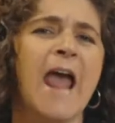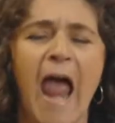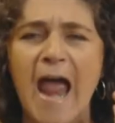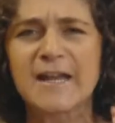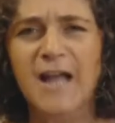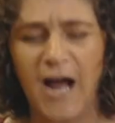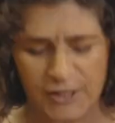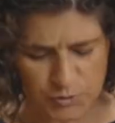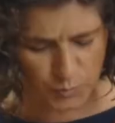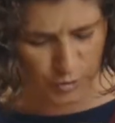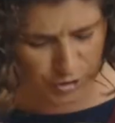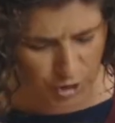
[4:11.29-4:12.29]
And God's
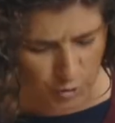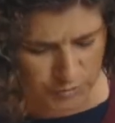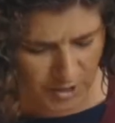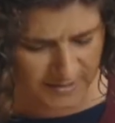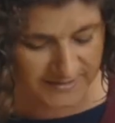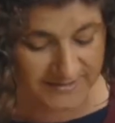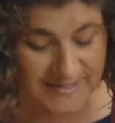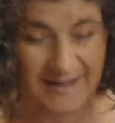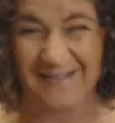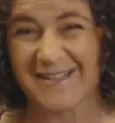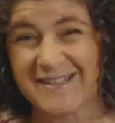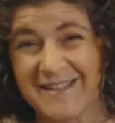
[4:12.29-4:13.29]
word goes on to
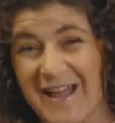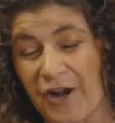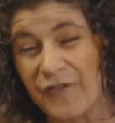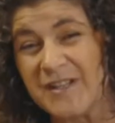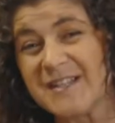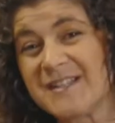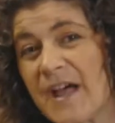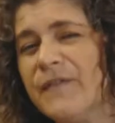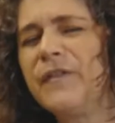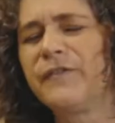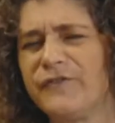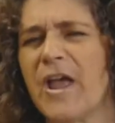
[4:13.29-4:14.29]
tell us that on the
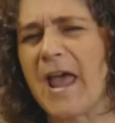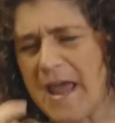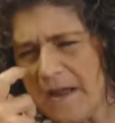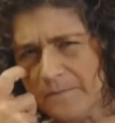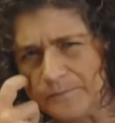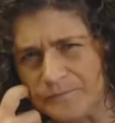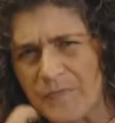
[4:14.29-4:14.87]
7th day,